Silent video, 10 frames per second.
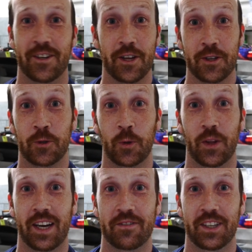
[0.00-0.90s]
another tool
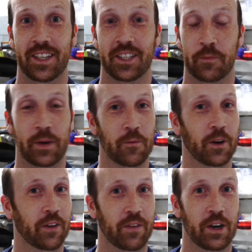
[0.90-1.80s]
that I've seen that's been
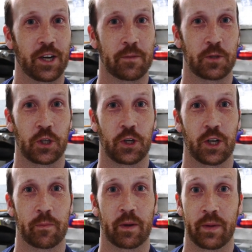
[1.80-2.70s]
very
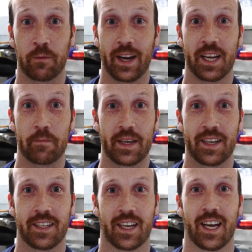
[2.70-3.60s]
obscure but been
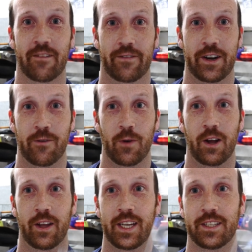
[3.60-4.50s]
recommended to cut very
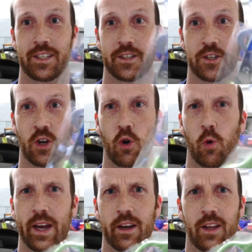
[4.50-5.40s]
well is this
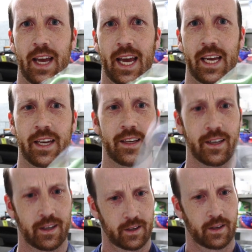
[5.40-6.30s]
quail egg
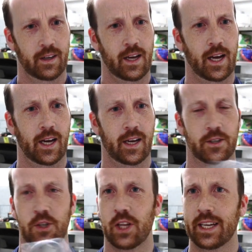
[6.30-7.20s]
uh,
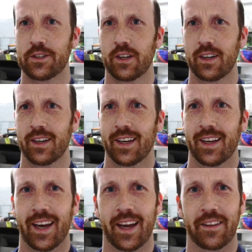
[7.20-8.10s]
slicer
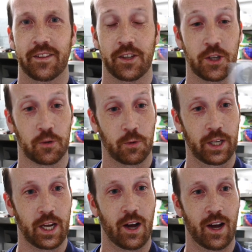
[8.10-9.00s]
and this is
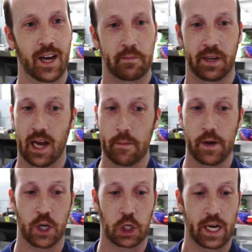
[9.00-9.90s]
really odd, but I'm
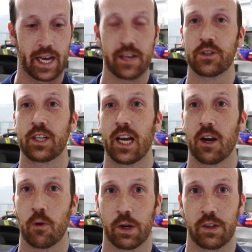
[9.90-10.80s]
gonna try it and see how
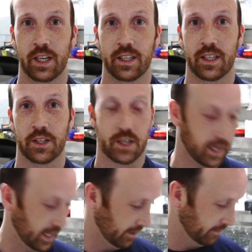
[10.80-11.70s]
quickly it does cut.